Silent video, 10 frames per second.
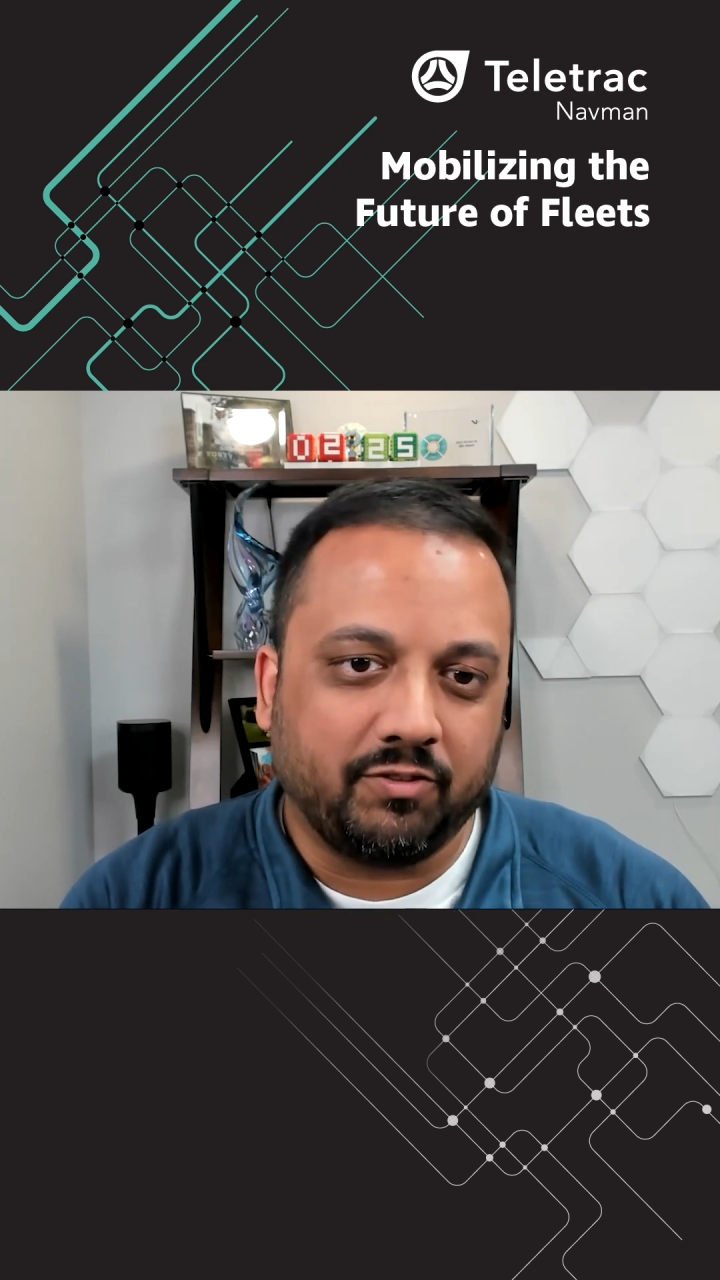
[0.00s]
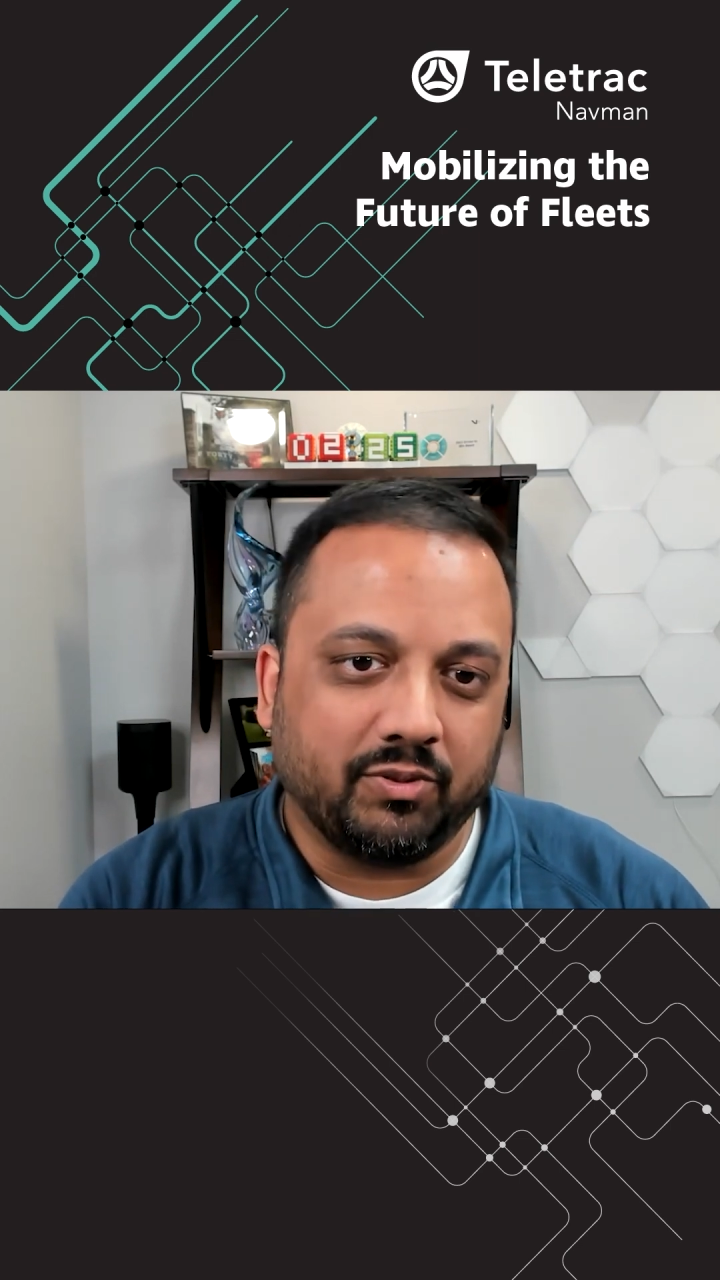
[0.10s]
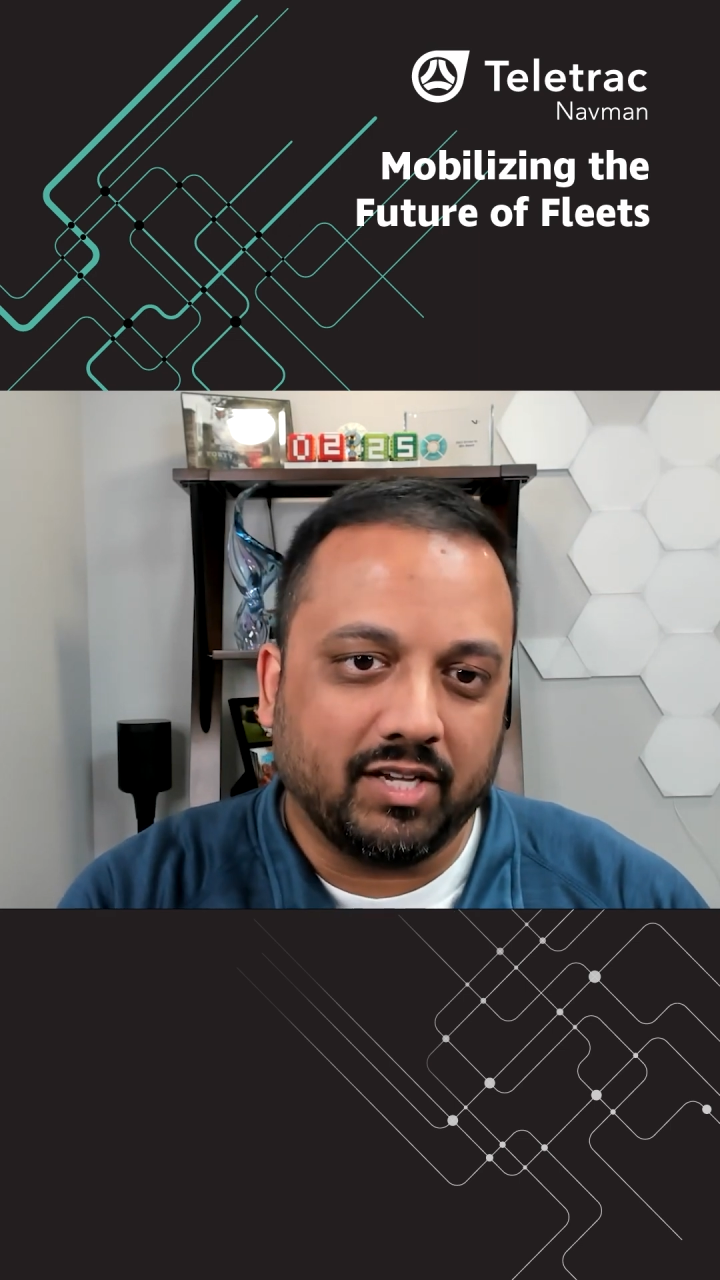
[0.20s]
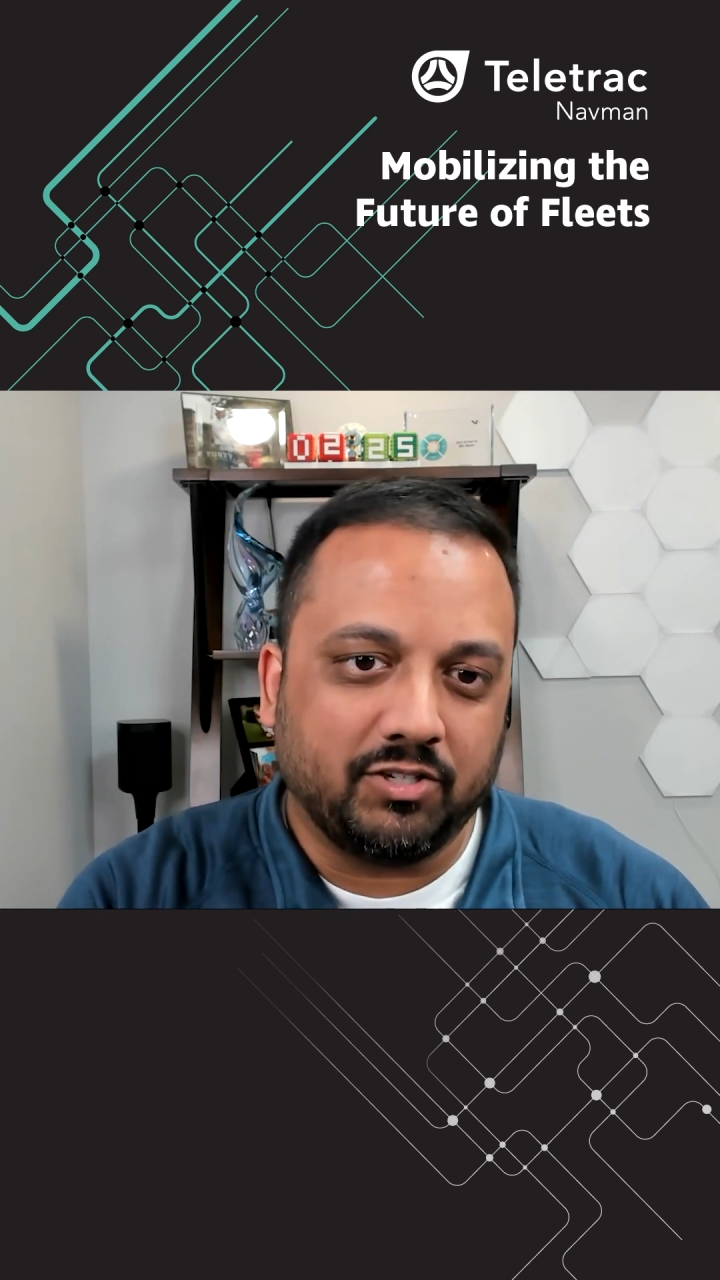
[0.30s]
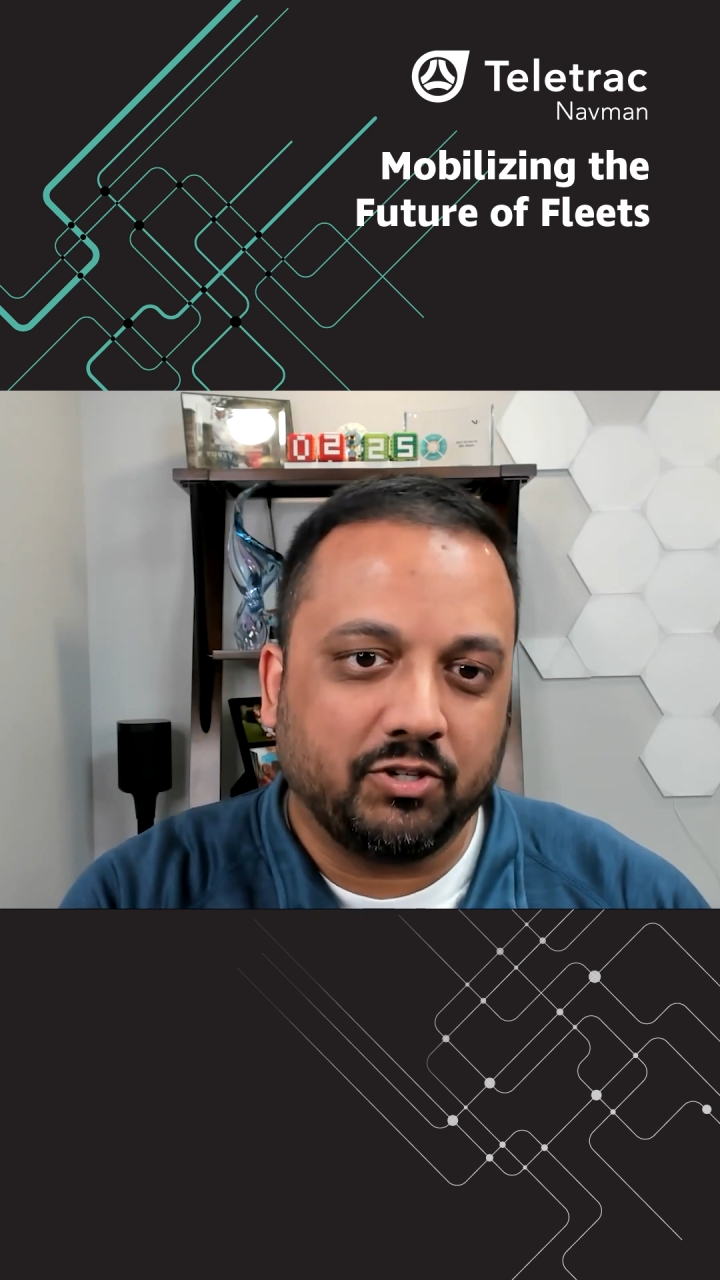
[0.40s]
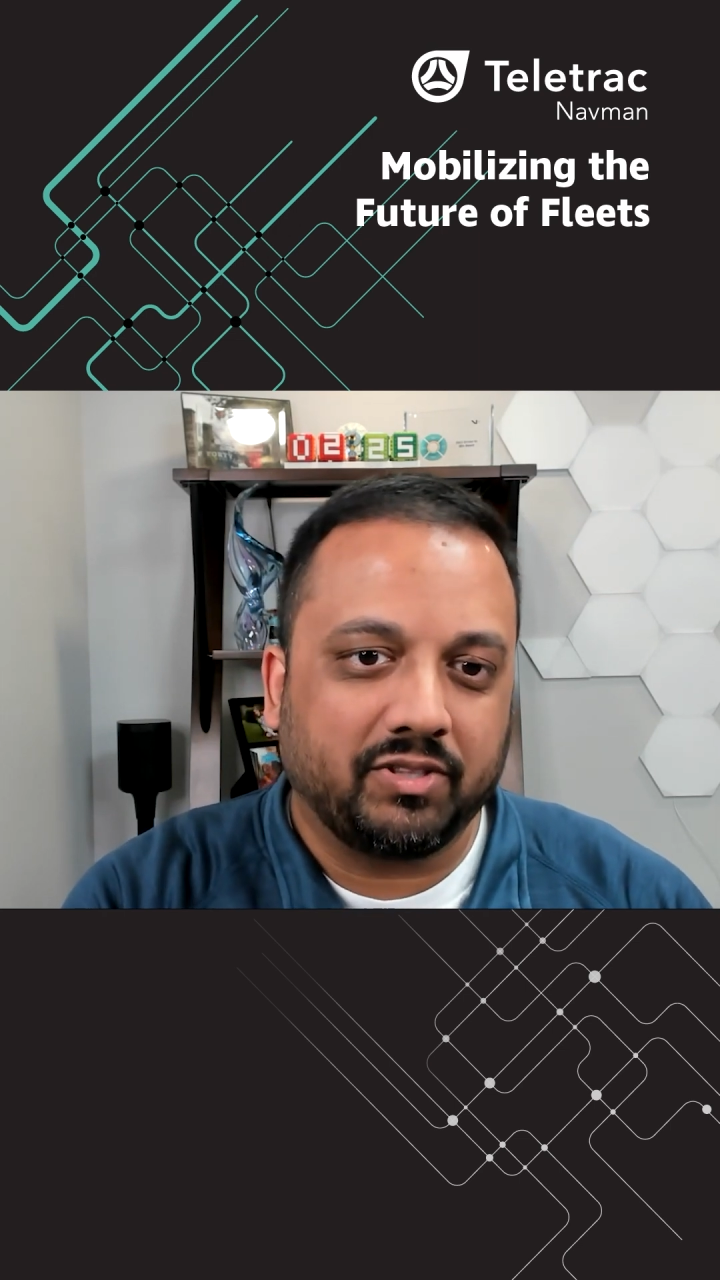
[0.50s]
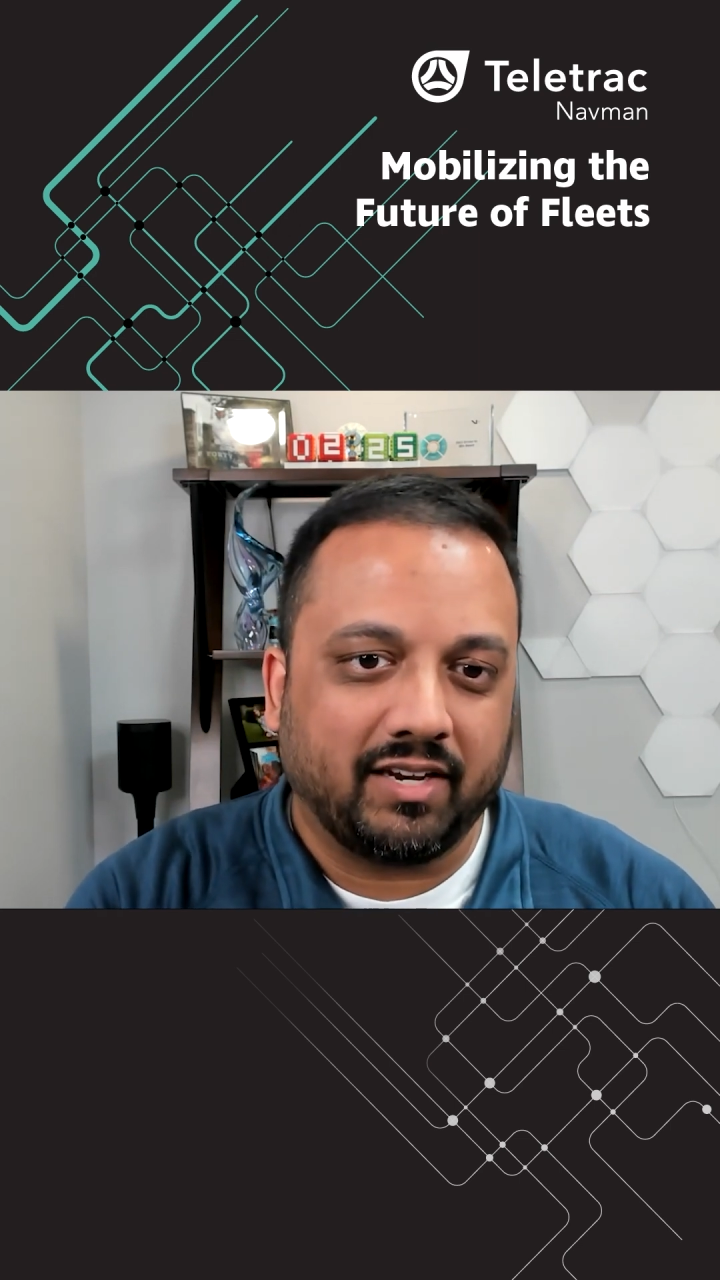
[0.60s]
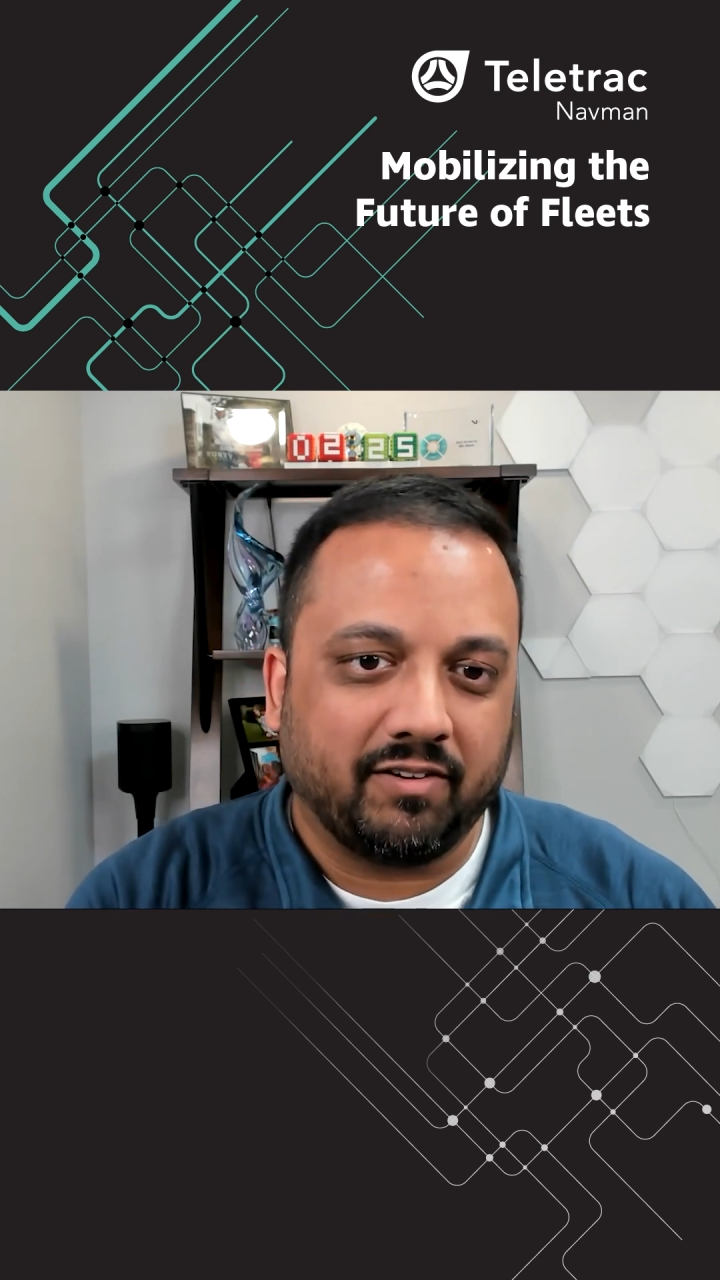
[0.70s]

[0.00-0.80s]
you then took that